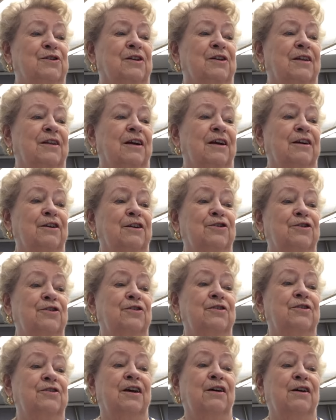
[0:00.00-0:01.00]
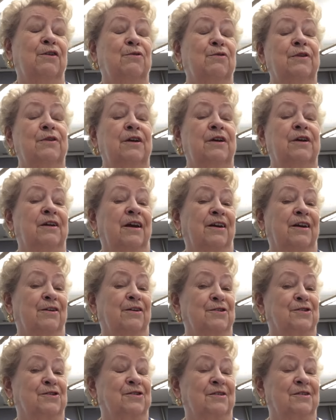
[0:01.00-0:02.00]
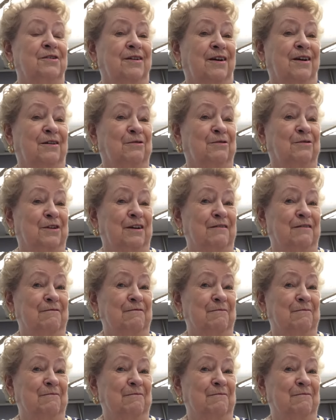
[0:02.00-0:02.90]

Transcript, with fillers: the largest town in Harrison County?